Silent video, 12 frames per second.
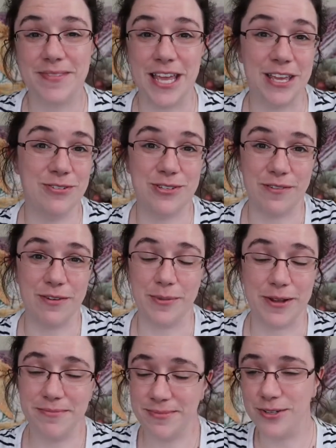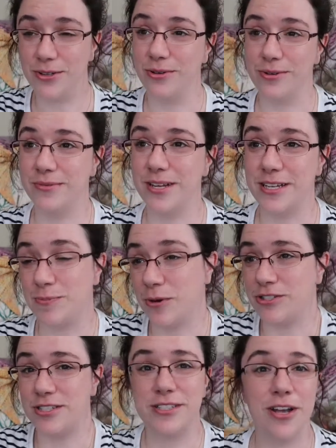thank you to everyone who has
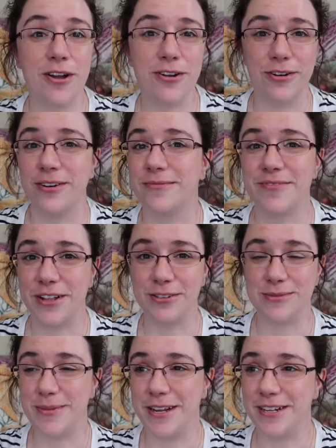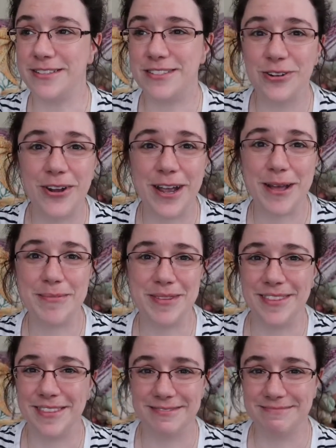purchased yarn or follows me on Instagram
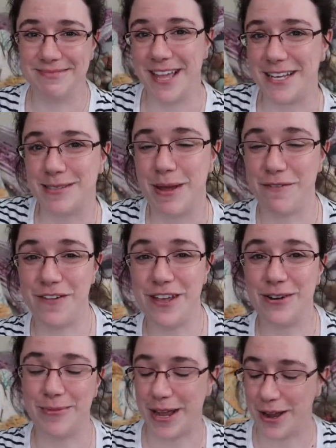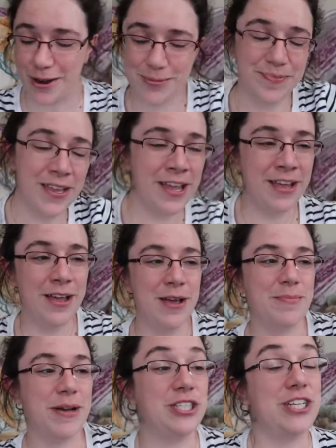and likes my feed or my yarn.
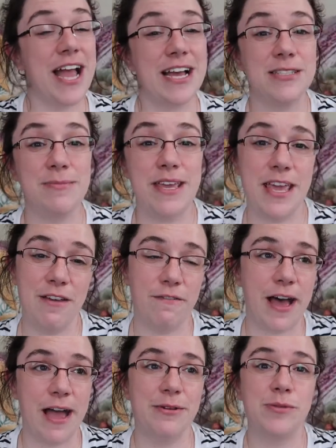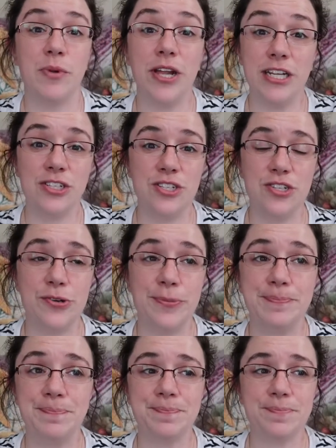But she asked me if I was planning to
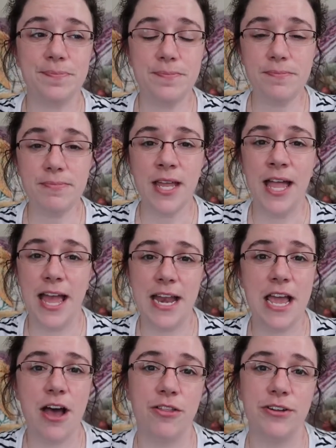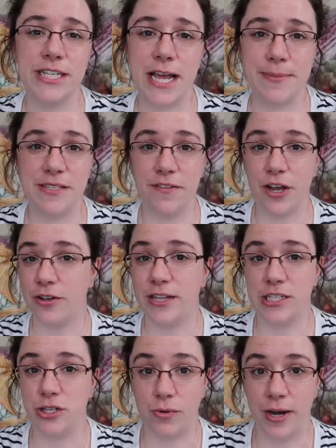do any other types of yarn
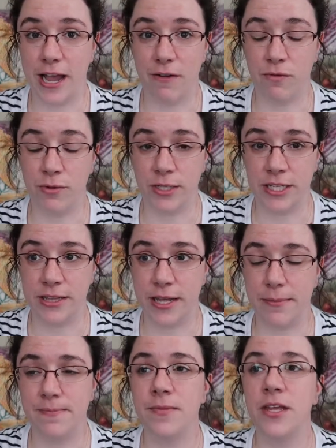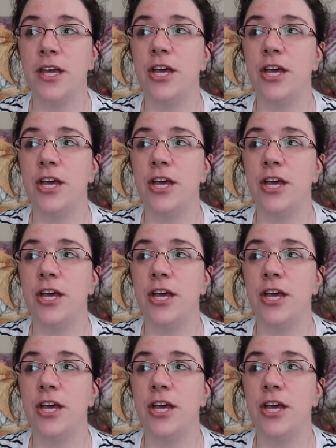that don't have wool in them.